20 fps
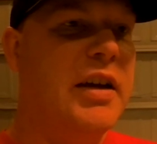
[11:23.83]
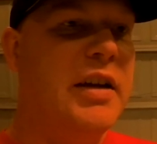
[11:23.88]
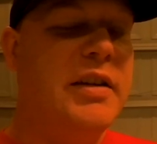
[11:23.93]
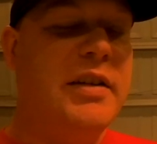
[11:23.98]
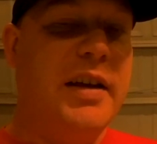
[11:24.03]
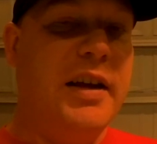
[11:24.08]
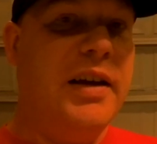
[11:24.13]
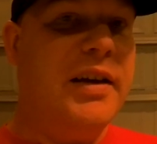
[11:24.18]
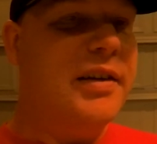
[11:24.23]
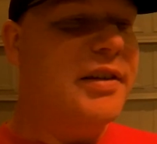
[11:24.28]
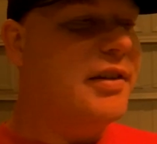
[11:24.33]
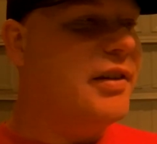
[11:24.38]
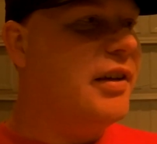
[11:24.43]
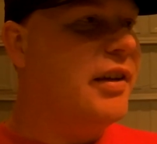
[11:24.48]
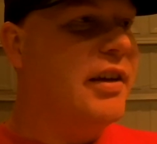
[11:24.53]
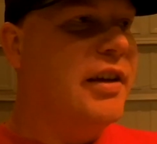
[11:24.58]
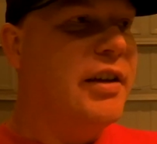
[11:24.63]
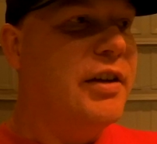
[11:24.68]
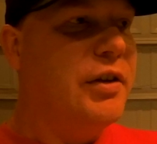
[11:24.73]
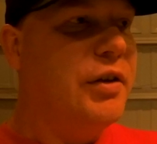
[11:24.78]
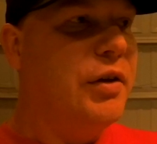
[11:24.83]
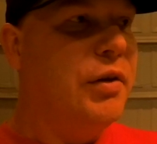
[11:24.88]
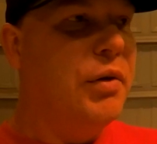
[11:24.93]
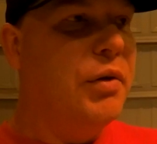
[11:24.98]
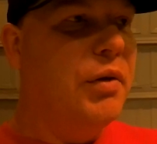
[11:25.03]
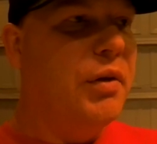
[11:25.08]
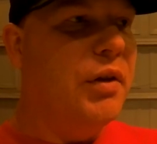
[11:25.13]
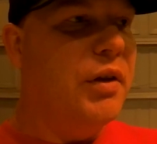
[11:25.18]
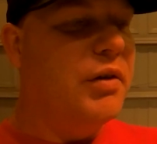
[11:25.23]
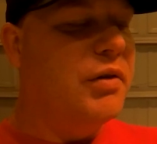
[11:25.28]
text
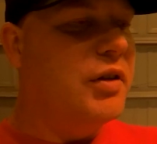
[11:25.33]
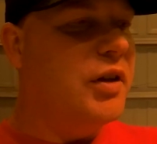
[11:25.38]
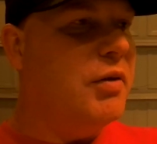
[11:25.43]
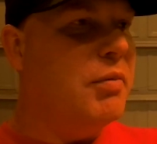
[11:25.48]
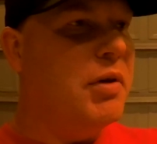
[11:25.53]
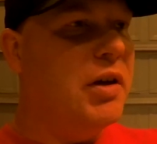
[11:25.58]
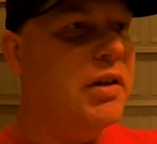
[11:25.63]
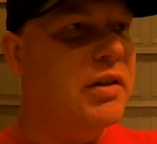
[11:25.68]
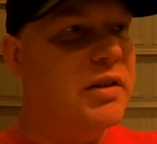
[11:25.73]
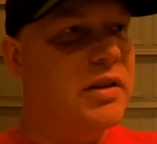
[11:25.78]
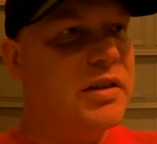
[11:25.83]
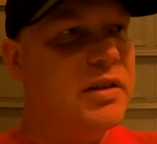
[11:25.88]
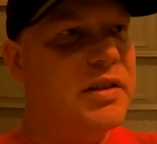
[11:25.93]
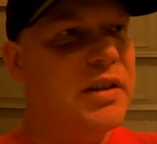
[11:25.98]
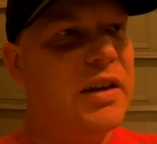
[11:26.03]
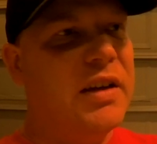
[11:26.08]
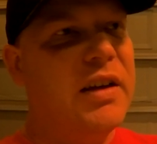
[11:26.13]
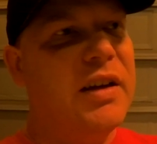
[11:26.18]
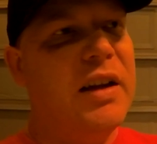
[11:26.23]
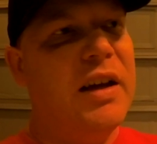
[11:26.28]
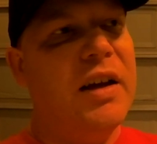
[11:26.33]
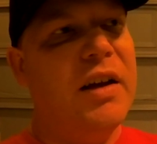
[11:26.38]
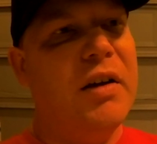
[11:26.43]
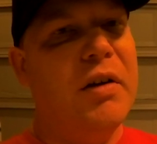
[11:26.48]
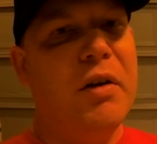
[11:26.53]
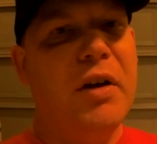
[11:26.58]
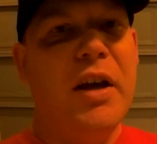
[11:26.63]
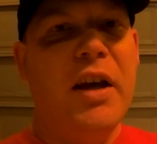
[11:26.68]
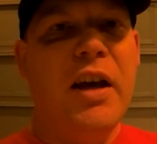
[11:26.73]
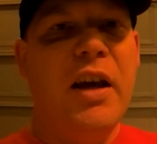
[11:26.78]
to those emails and send it out.